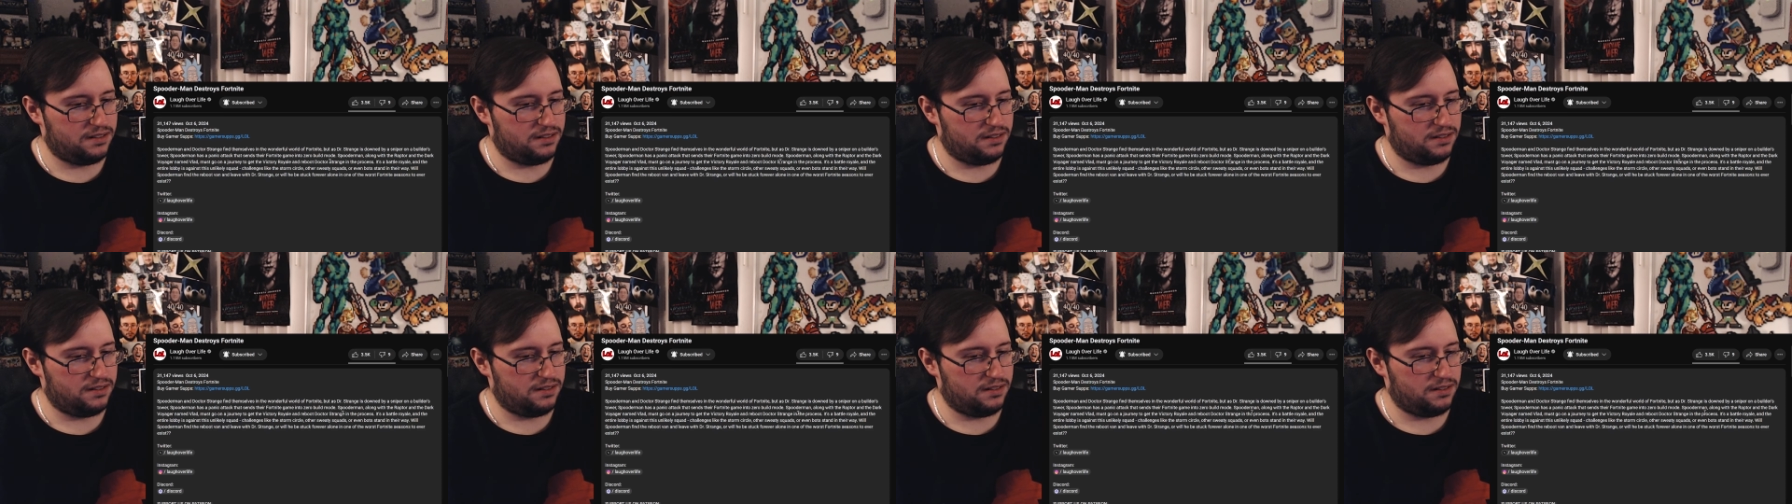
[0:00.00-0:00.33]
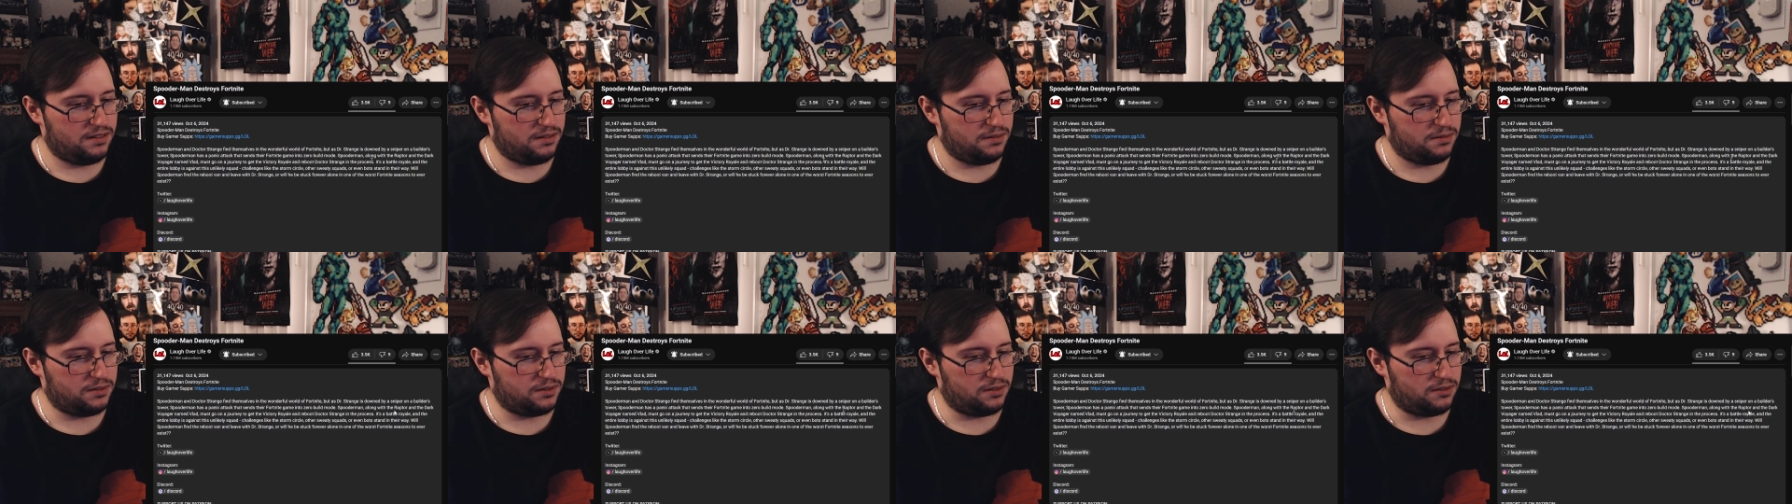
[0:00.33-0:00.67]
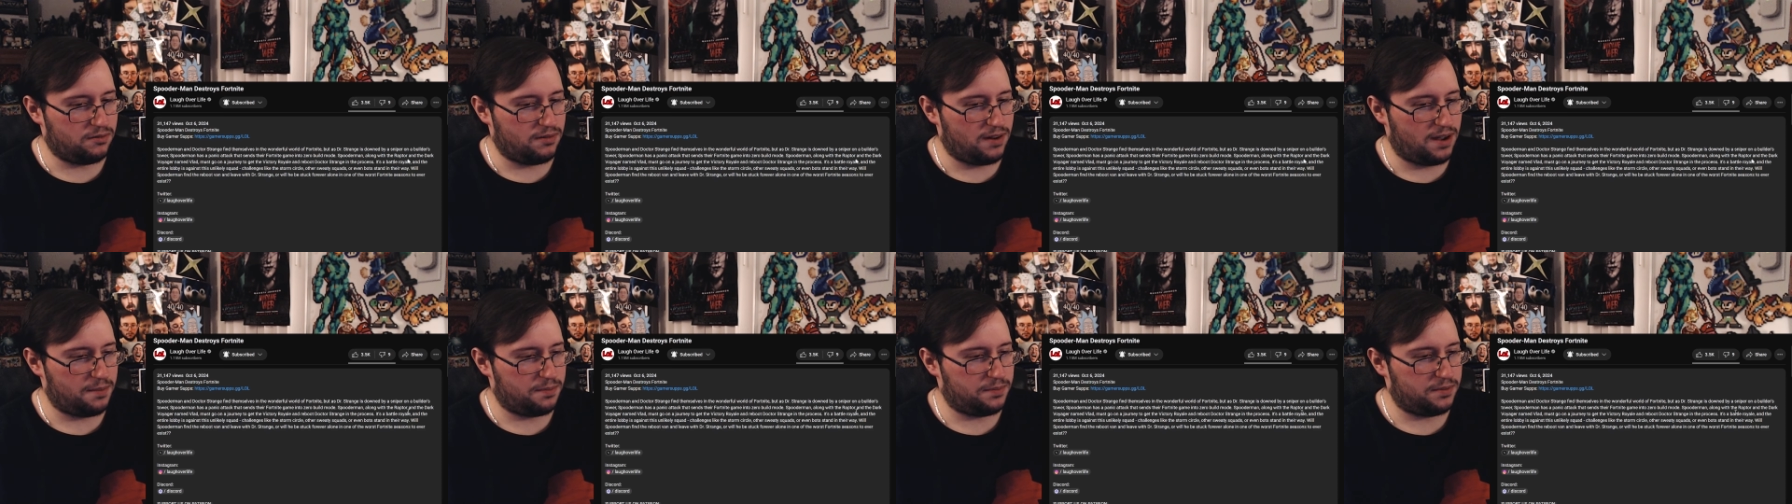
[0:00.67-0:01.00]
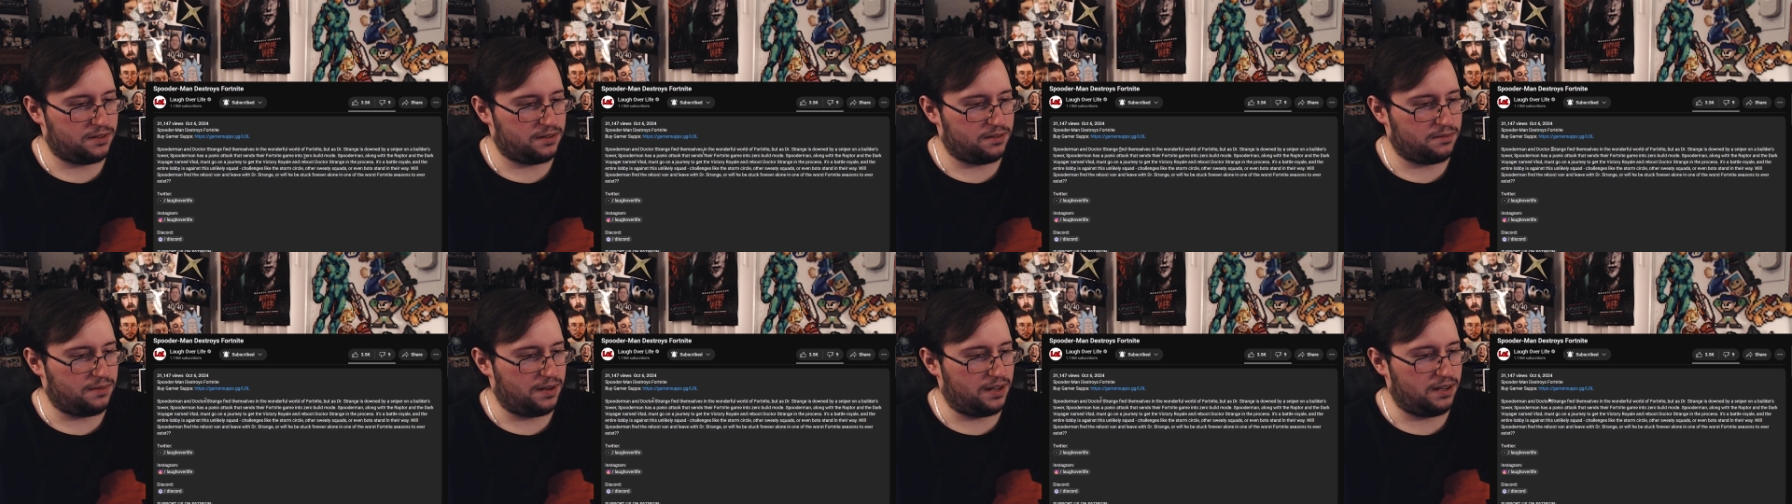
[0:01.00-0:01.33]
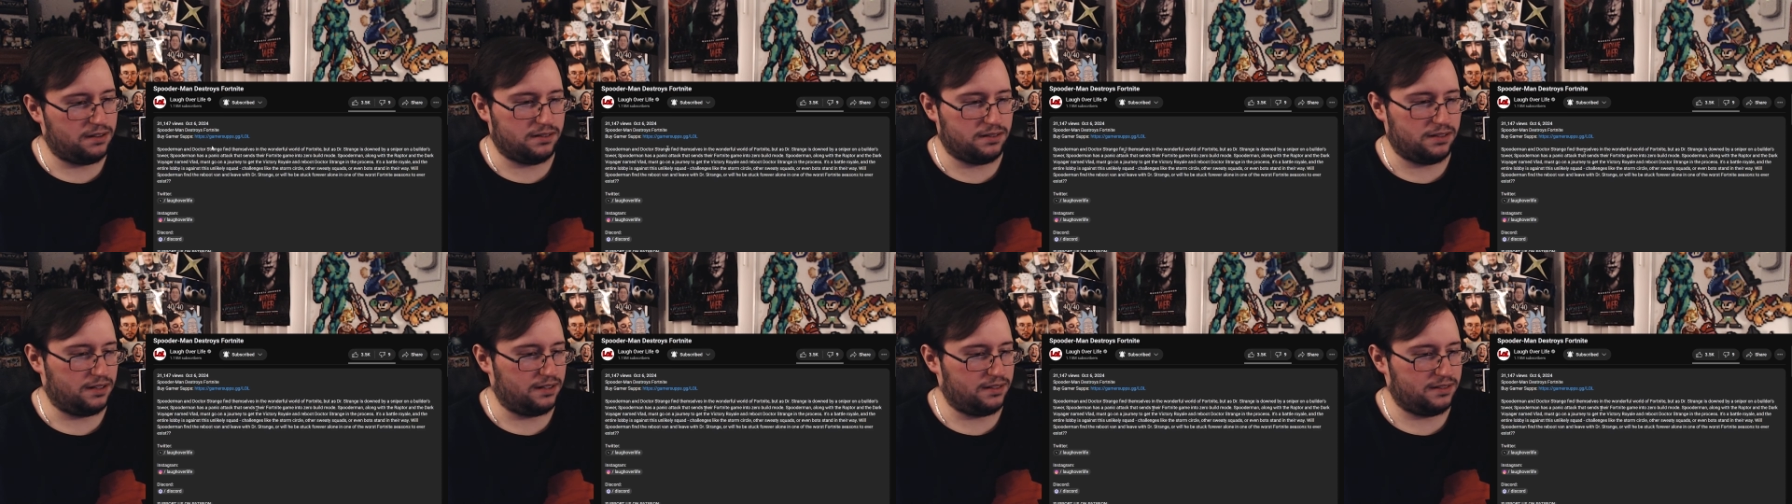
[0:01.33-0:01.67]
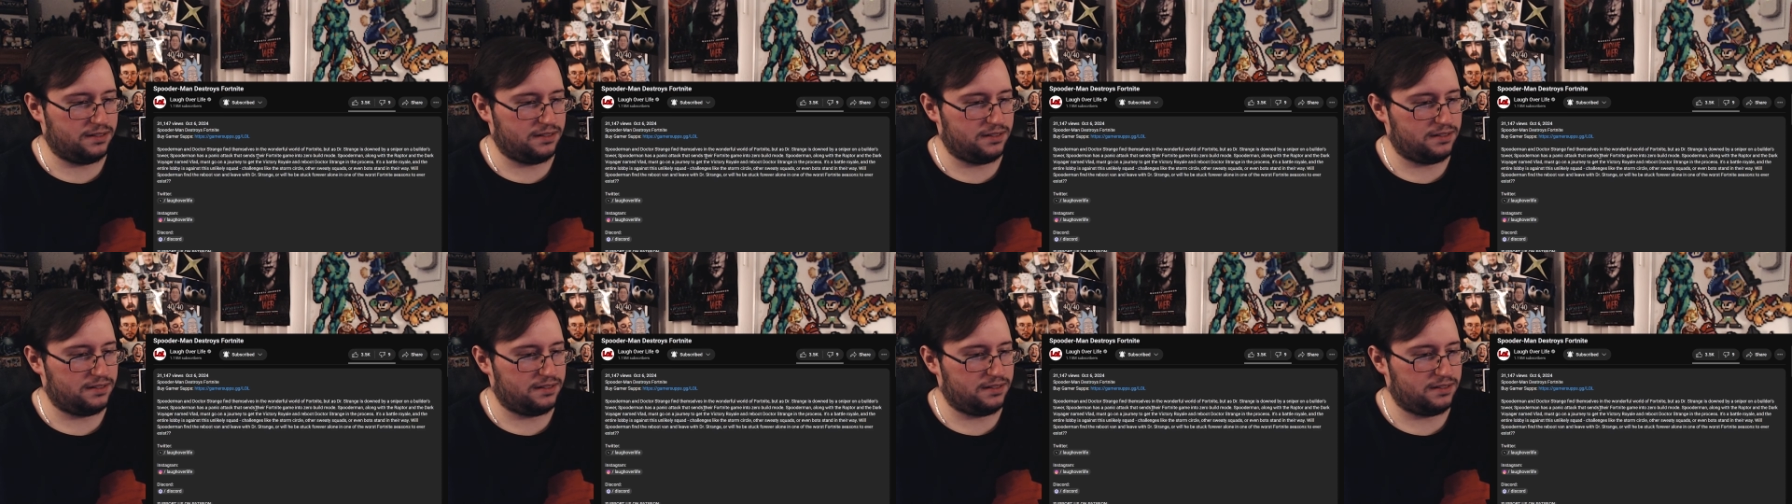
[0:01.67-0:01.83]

uh, along with the Raptor. Wait, hold on.